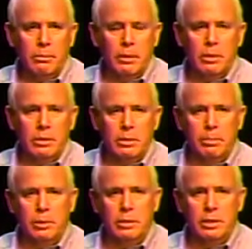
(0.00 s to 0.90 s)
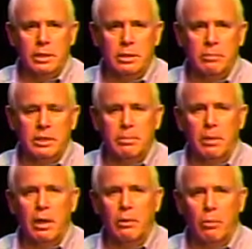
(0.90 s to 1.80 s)
because the person doesn't
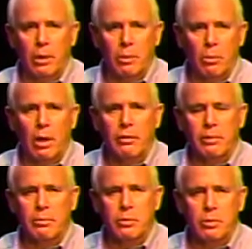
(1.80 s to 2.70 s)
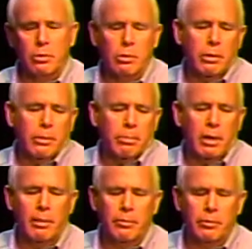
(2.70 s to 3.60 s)
respond the way we want them to, or the
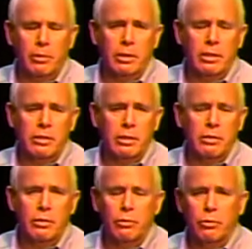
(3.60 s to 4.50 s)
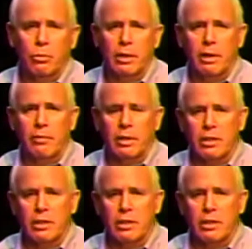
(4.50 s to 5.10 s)
problem still continues, or whatever.